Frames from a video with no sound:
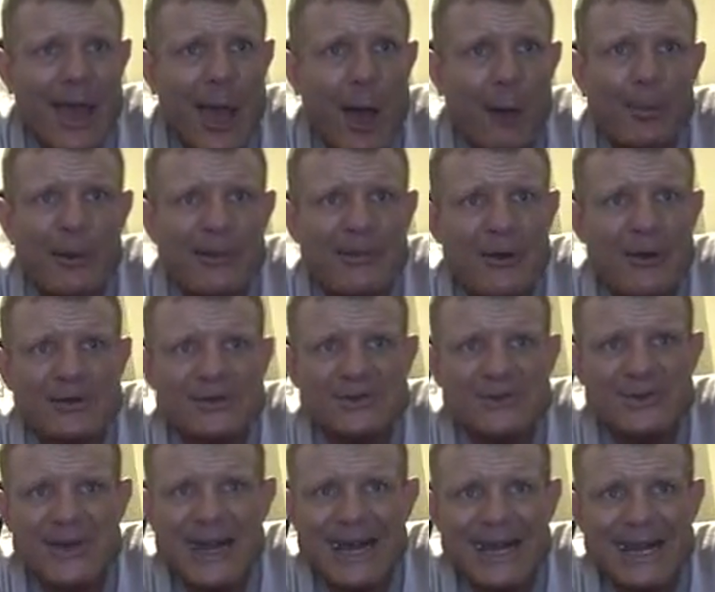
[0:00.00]
Helping those
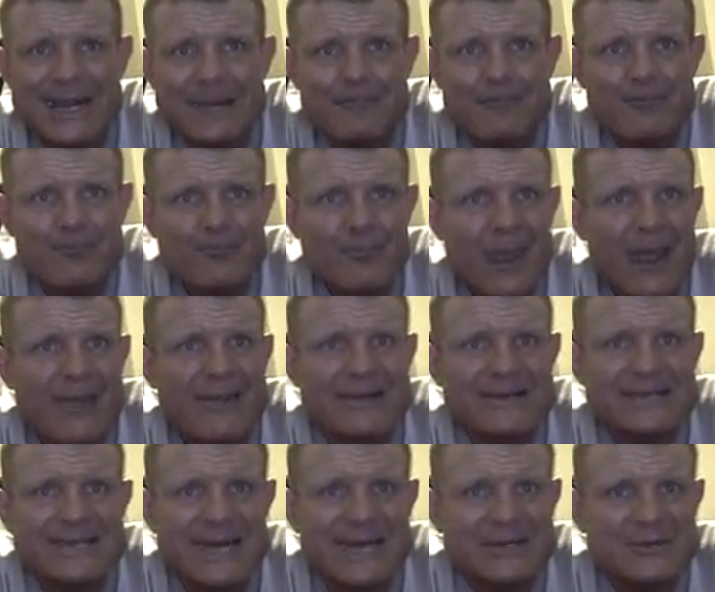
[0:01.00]
who need it, in
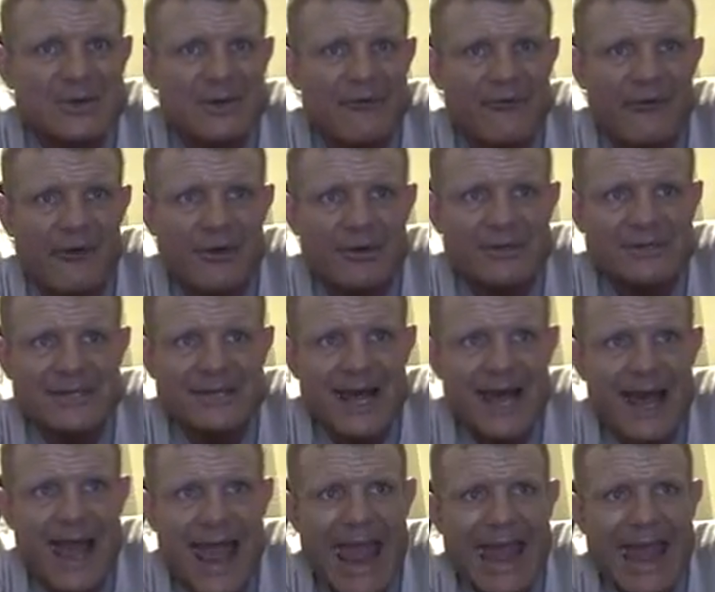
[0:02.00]
this country first,